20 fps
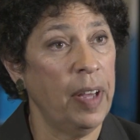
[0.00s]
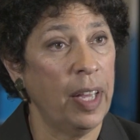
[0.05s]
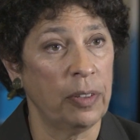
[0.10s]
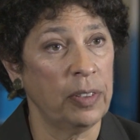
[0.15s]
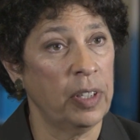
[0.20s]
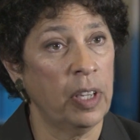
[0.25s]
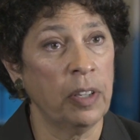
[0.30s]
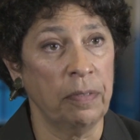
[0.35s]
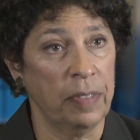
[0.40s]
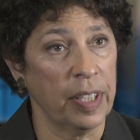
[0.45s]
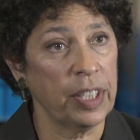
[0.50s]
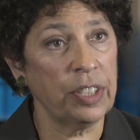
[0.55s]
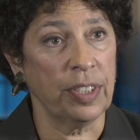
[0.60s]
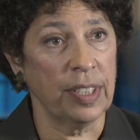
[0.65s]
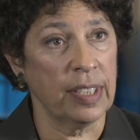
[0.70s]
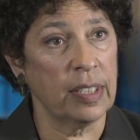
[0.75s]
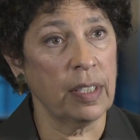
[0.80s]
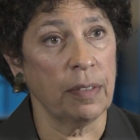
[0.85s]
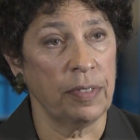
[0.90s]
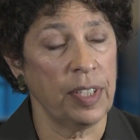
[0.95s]
had
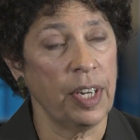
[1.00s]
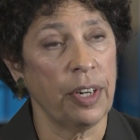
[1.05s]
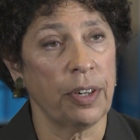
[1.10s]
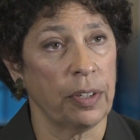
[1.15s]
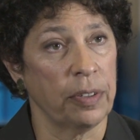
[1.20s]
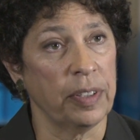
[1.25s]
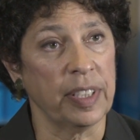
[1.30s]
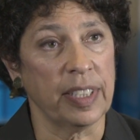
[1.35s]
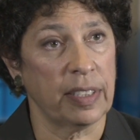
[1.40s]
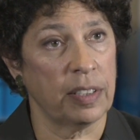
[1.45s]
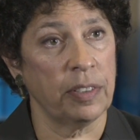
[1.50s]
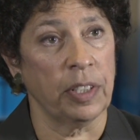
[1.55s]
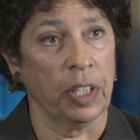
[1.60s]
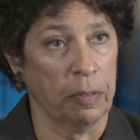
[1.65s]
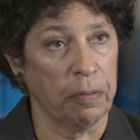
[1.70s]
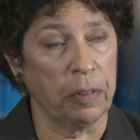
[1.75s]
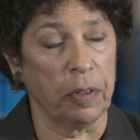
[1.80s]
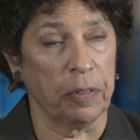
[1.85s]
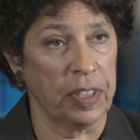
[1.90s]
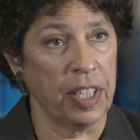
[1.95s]
convictions of terrorists, you
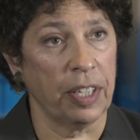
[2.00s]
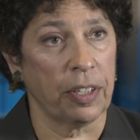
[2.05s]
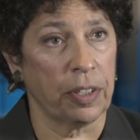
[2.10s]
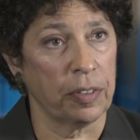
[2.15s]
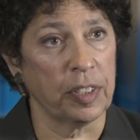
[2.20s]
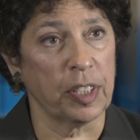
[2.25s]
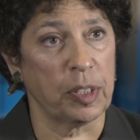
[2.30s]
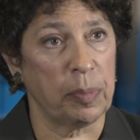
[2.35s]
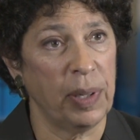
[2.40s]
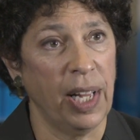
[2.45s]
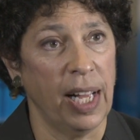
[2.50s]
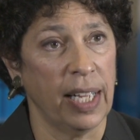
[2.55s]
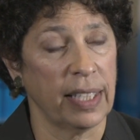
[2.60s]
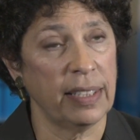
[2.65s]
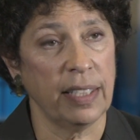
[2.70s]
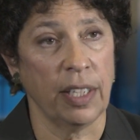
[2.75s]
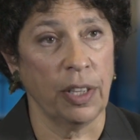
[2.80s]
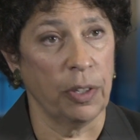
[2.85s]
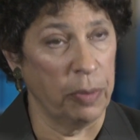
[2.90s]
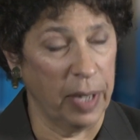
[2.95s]
know, for terrorist
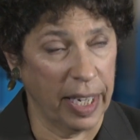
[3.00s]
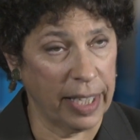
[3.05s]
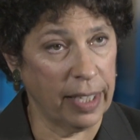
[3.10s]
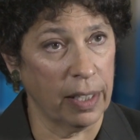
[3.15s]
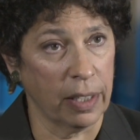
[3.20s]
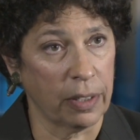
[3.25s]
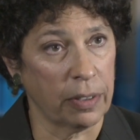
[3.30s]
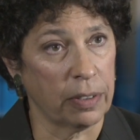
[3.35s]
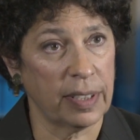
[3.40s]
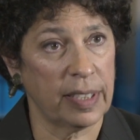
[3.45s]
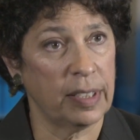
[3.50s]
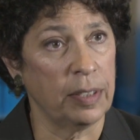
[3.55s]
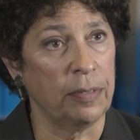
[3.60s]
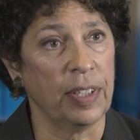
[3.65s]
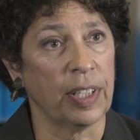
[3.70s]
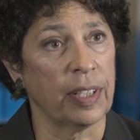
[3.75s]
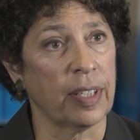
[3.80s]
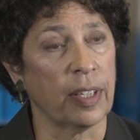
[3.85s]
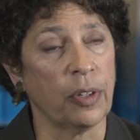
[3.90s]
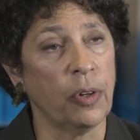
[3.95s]
plots in the regular
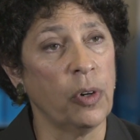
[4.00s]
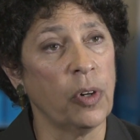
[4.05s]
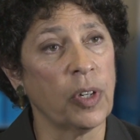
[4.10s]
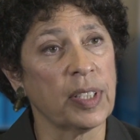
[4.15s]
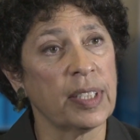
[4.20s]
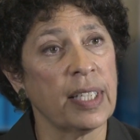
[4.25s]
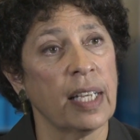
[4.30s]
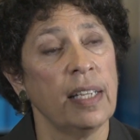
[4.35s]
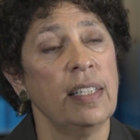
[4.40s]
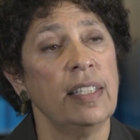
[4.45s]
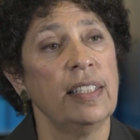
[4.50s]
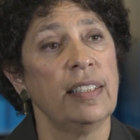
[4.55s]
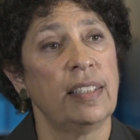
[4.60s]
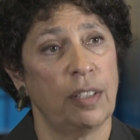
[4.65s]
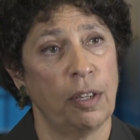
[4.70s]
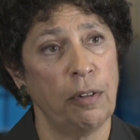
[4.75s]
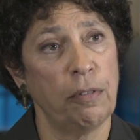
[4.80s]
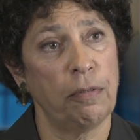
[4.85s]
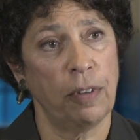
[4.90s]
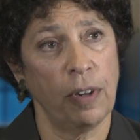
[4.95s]
civilian courts.
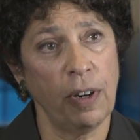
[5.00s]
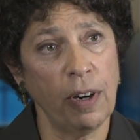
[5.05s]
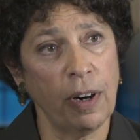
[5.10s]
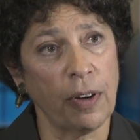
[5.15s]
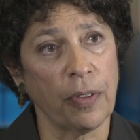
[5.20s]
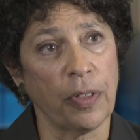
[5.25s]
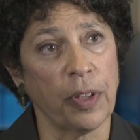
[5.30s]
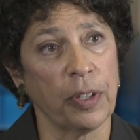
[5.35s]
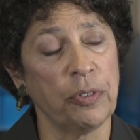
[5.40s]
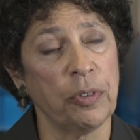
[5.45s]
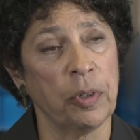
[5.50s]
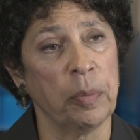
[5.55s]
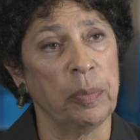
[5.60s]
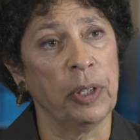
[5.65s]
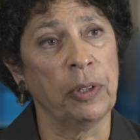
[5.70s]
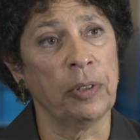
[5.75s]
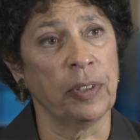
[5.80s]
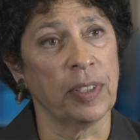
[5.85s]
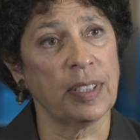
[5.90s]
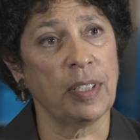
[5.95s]
So far, the
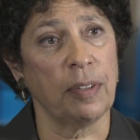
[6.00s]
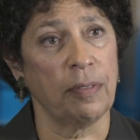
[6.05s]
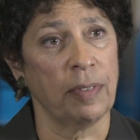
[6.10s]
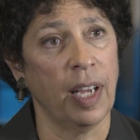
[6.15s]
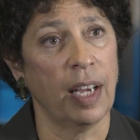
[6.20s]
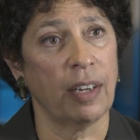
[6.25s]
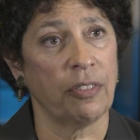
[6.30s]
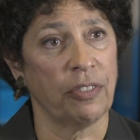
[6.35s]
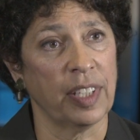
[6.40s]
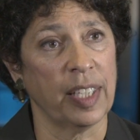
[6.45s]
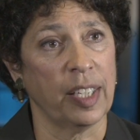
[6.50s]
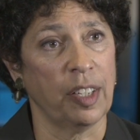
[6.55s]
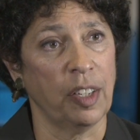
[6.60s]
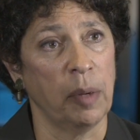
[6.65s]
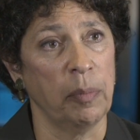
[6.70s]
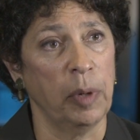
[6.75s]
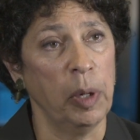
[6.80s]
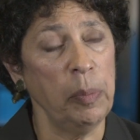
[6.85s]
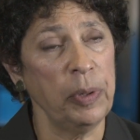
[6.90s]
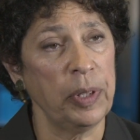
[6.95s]
tribunals have not really
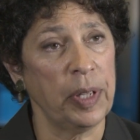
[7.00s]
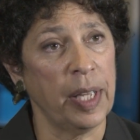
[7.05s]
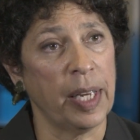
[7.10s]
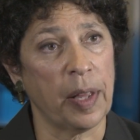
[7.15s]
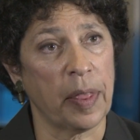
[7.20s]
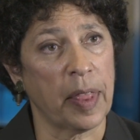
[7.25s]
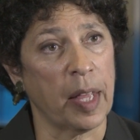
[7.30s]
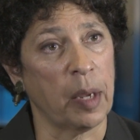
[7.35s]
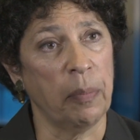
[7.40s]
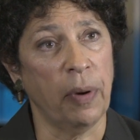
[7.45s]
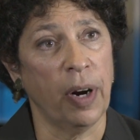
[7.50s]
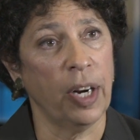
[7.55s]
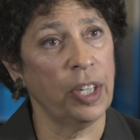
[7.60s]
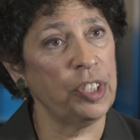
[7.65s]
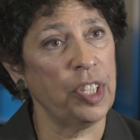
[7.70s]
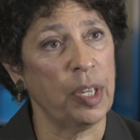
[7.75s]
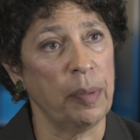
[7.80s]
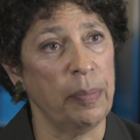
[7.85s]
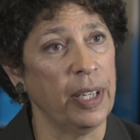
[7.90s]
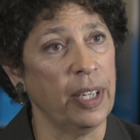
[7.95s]
come up with anything,
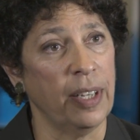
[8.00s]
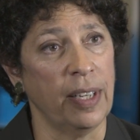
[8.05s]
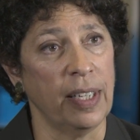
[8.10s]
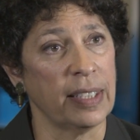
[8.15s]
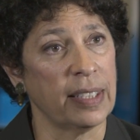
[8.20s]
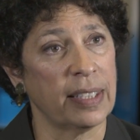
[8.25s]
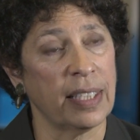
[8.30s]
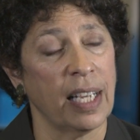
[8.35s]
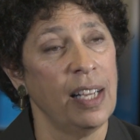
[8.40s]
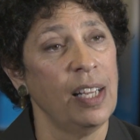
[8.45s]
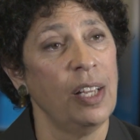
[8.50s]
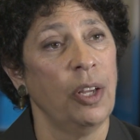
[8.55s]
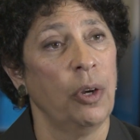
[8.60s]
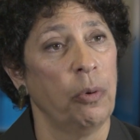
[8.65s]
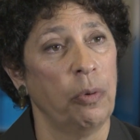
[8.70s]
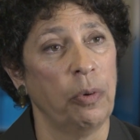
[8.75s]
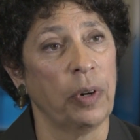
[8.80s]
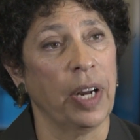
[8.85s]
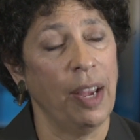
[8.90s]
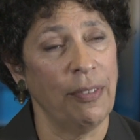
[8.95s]
partially because
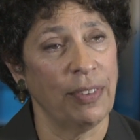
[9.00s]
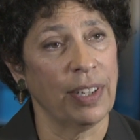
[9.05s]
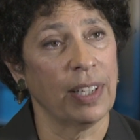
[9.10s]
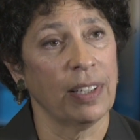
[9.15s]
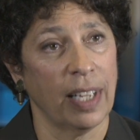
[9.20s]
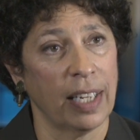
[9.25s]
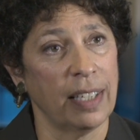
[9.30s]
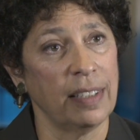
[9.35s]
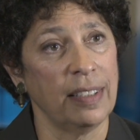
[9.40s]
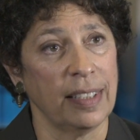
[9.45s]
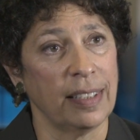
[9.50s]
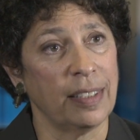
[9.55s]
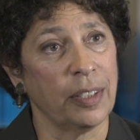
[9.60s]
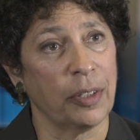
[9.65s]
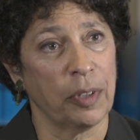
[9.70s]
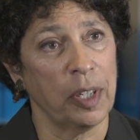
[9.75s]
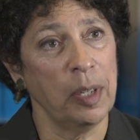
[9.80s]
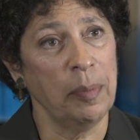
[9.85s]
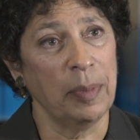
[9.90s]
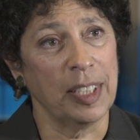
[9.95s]
we're having a lot of
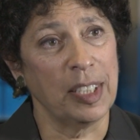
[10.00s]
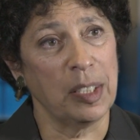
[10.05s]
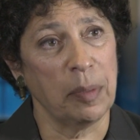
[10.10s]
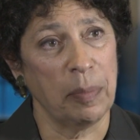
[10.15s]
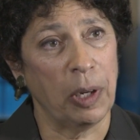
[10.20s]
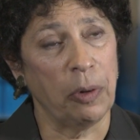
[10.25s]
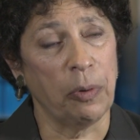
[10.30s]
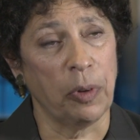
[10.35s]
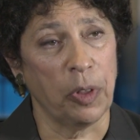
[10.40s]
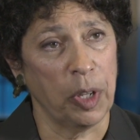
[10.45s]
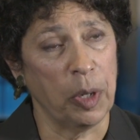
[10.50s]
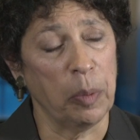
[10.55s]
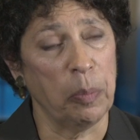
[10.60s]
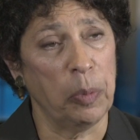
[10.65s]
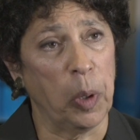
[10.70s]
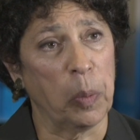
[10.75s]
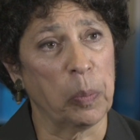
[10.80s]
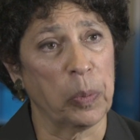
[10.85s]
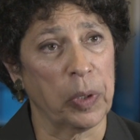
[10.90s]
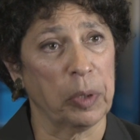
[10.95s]
disagreements about what the
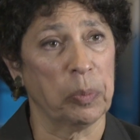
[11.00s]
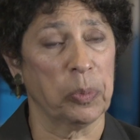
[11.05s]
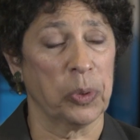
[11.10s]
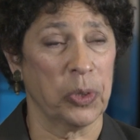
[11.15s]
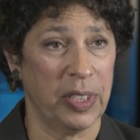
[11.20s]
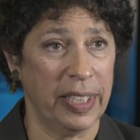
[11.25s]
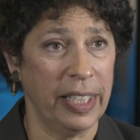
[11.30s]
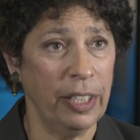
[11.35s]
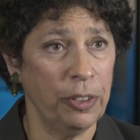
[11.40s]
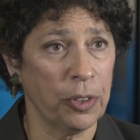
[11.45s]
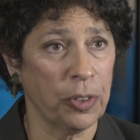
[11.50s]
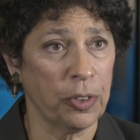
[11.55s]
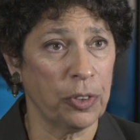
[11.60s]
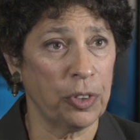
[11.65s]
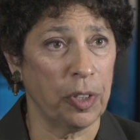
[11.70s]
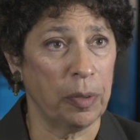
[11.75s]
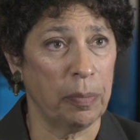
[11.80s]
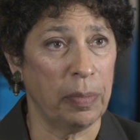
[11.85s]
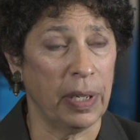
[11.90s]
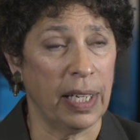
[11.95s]
appropriate procedures
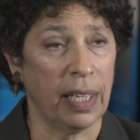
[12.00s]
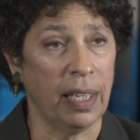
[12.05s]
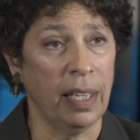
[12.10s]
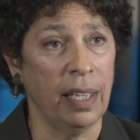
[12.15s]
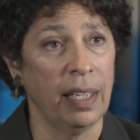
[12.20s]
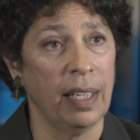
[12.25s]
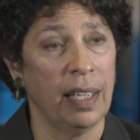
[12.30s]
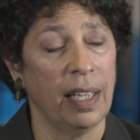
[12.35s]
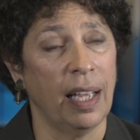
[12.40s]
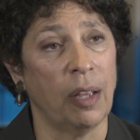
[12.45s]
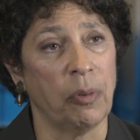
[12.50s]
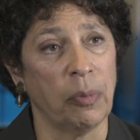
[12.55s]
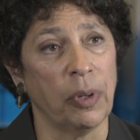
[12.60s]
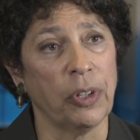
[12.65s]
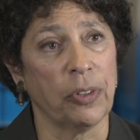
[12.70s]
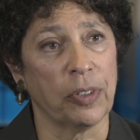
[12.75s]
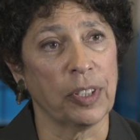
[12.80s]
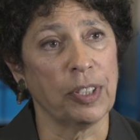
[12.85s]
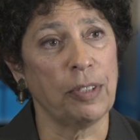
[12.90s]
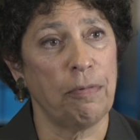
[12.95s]
should be and
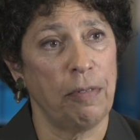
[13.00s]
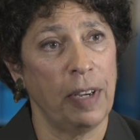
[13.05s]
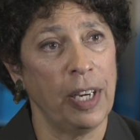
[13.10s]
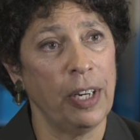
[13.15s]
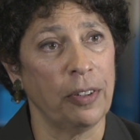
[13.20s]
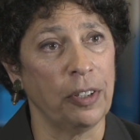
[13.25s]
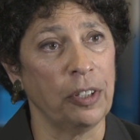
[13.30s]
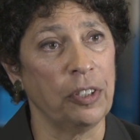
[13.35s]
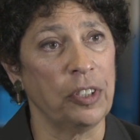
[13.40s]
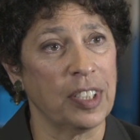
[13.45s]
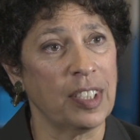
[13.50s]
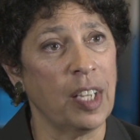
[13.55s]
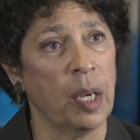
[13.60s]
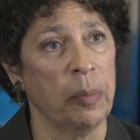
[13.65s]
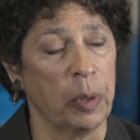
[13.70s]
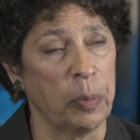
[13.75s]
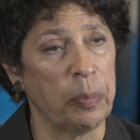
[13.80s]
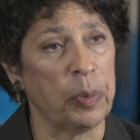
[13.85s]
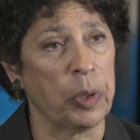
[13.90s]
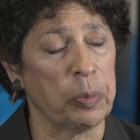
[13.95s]
whether it's fair to just
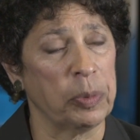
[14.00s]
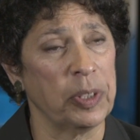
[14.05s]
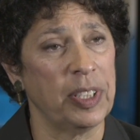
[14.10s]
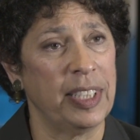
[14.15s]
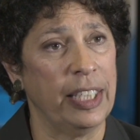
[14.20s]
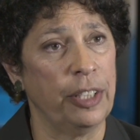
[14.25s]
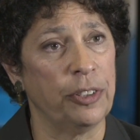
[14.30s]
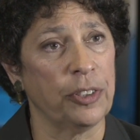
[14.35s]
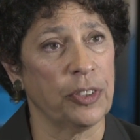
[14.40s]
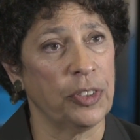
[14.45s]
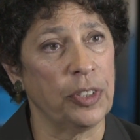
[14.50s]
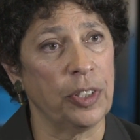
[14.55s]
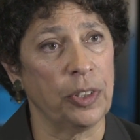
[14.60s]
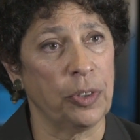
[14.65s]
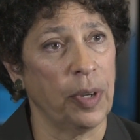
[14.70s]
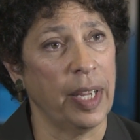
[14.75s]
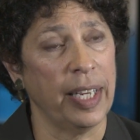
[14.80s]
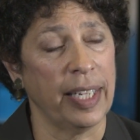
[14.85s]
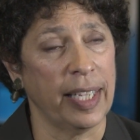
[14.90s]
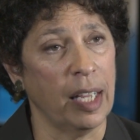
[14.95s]
come up with procedures to
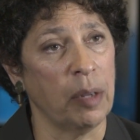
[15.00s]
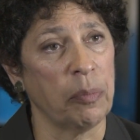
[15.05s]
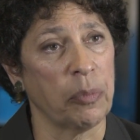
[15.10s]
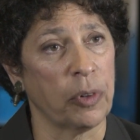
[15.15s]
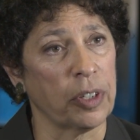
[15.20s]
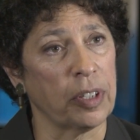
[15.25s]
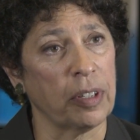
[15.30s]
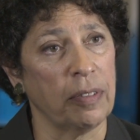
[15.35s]
try to get more